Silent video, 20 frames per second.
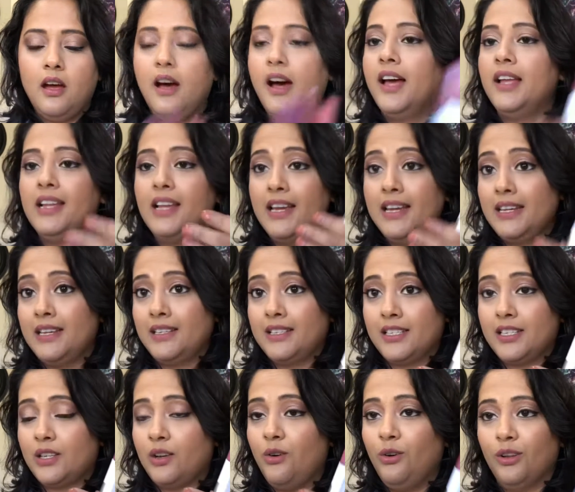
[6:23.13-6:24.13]
I
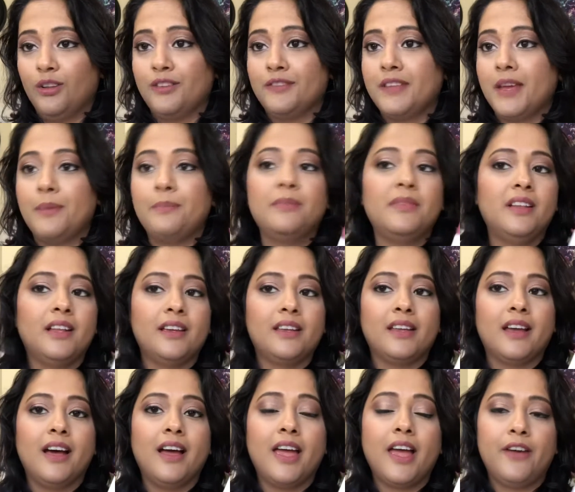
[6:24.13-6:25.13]
liked all of them. Like,
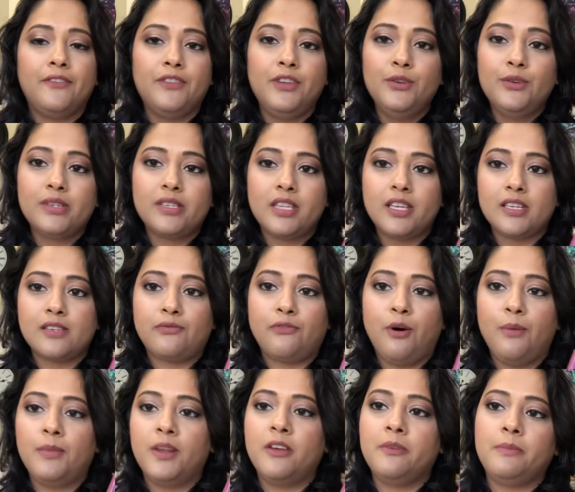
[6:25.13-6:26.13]
I have used this
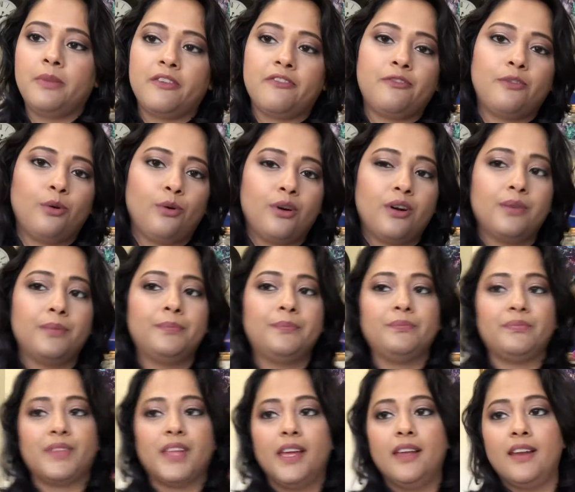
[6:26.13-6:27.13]
formula before
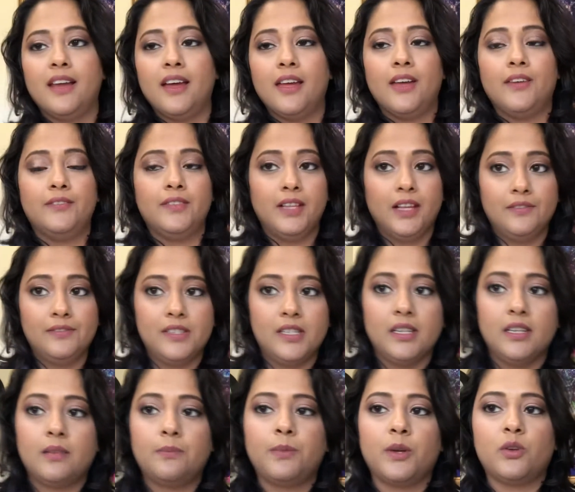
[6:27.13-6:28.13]
and I have loved
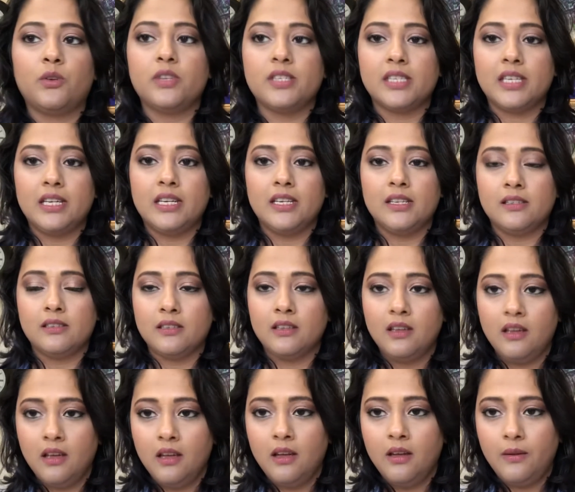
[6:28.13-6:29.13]
it because it
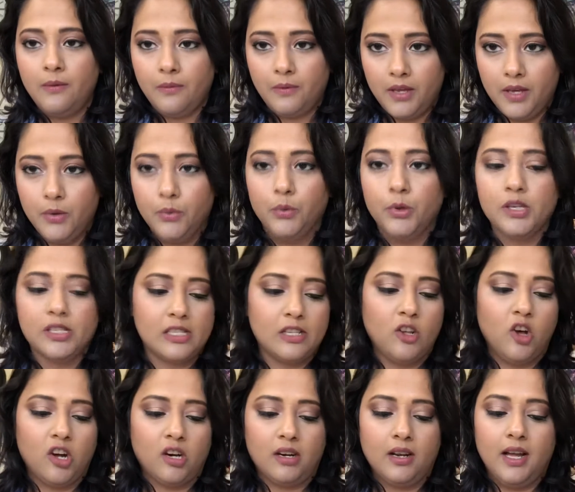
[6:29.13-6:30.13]
was
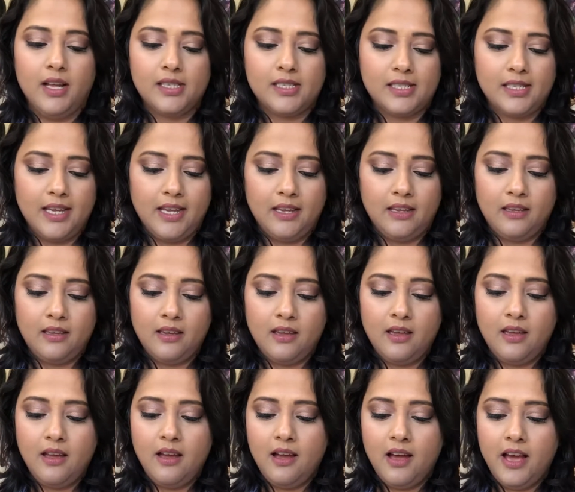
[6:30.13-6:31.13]
long lasting.
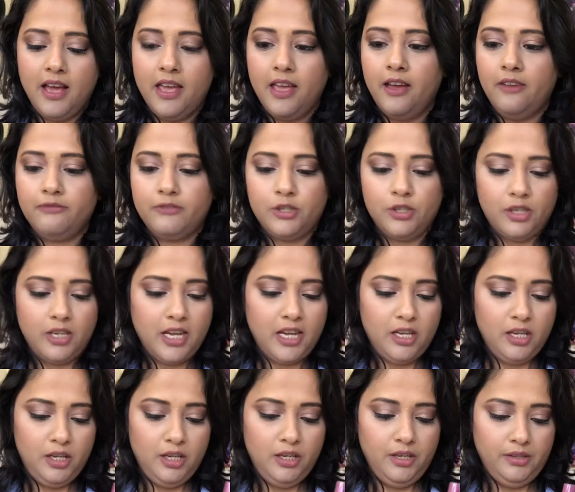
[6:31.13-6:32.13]
I have today
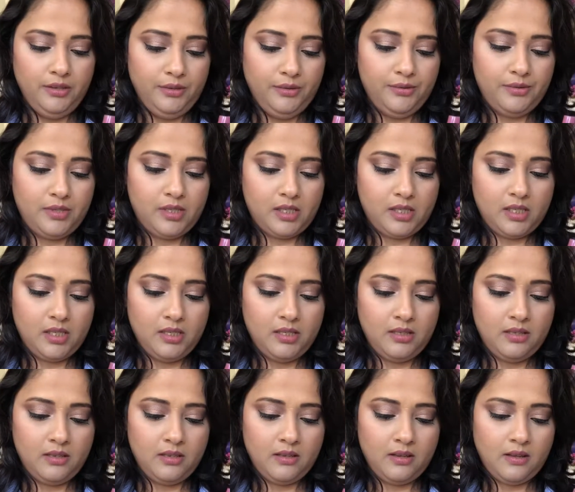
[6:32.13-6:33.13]
used
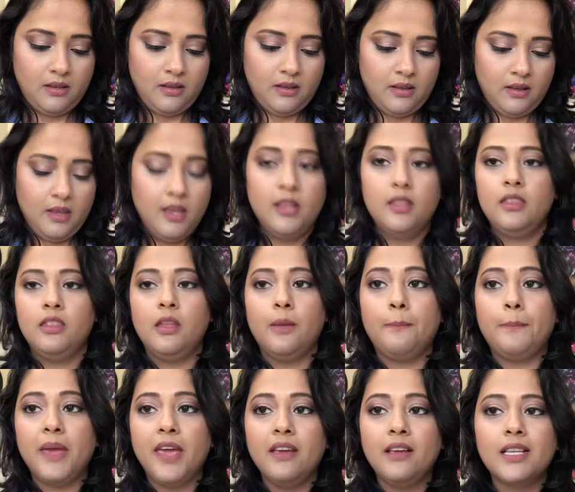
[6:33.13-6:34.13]
the
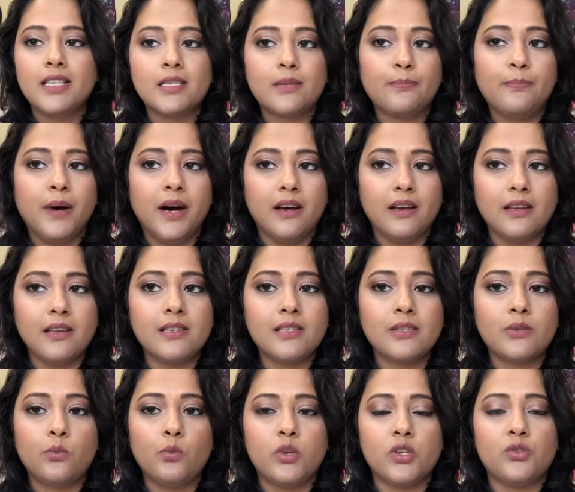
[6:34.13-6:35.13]
Pink
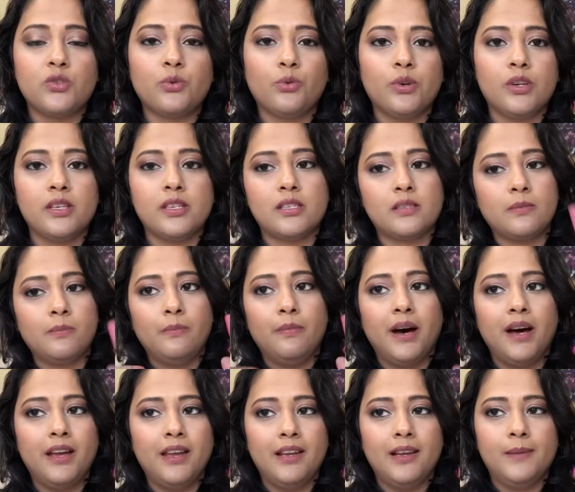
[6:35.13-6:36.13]
Spice, which was
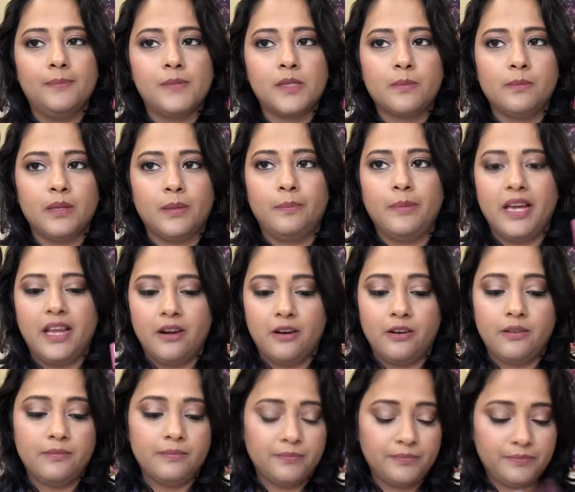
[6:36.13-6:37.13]
my lips but better.